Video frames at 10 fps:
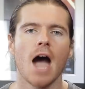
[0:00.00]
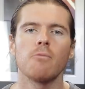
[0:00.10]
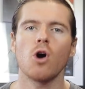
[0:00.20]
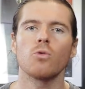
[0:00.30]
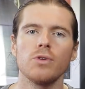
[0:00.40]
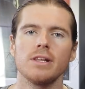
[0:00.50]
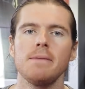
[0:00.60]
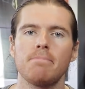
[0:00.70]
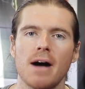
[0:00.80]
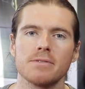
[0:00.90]
And what
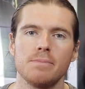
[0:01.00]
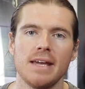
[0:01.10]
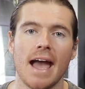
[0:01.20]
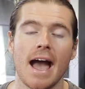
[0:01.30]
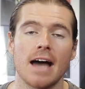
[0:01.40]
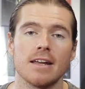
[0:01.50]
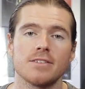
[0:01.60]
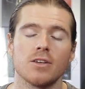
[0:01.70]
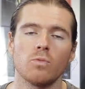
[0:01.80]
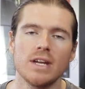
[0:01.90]
really bums me out
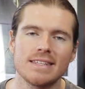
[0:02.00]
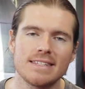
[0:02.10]
is that we